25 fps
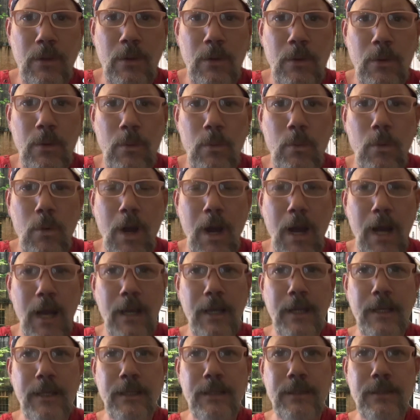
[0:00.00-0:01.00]

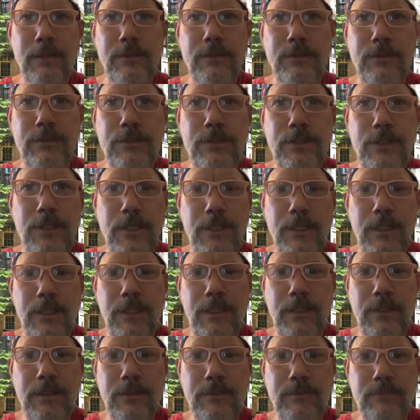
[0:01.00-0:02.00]
Why
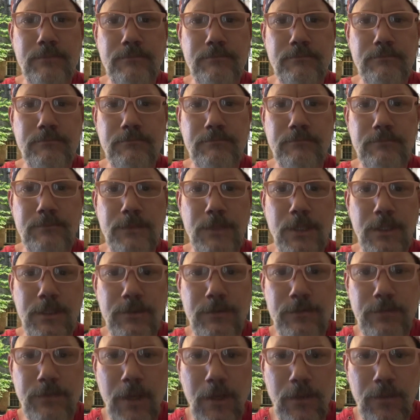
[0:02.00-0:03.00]
she didn't
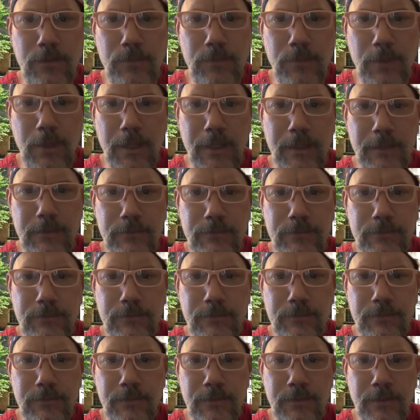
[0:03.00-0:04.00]
sell the place.
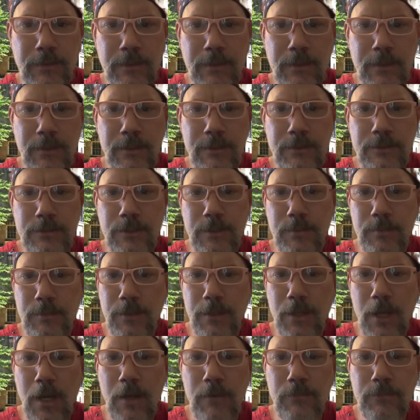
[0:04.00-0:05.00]
She'd been
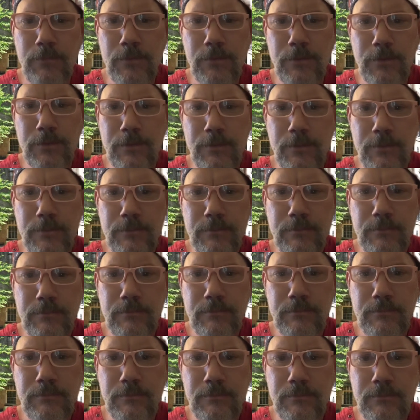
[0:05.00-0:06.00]
offered
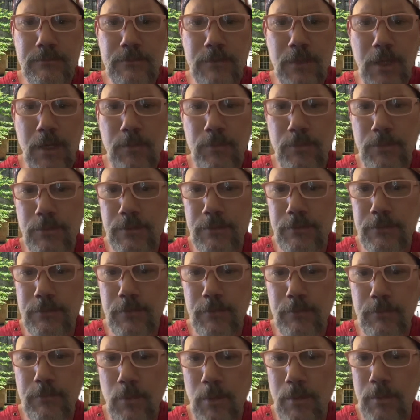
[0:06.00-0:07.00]
upwards
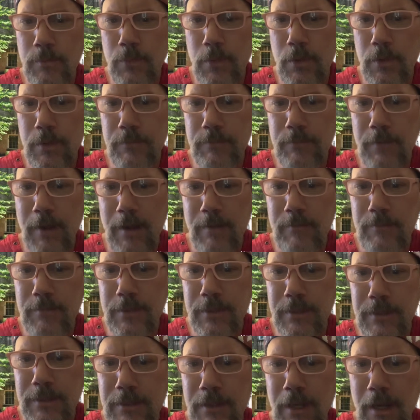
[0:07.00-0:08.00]
of $1.5
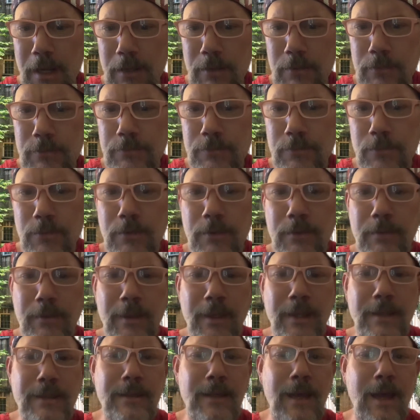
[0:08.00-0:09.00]
million for it at
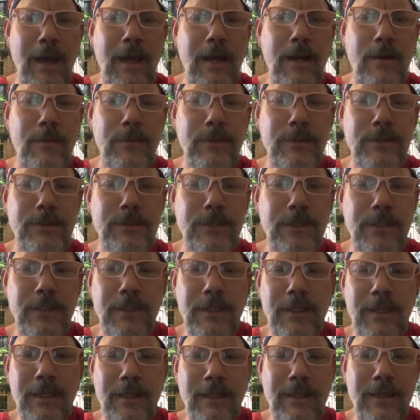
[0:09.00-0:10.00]
that time, and she
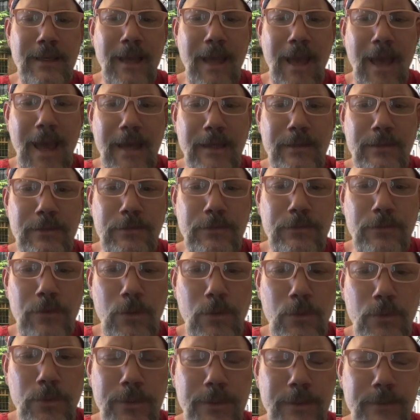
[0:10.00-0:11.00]
hadn't
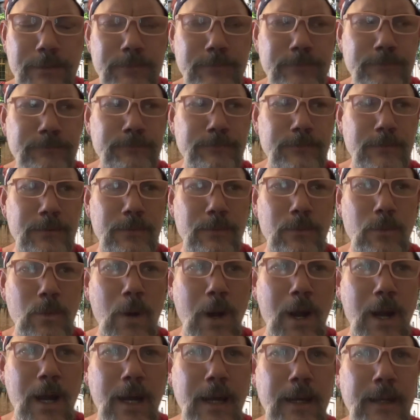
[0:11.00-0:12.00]
sold it.
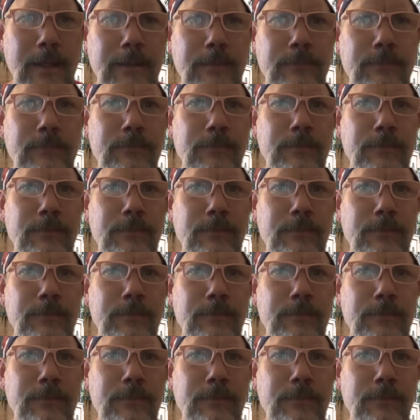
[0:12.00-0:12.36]
Why?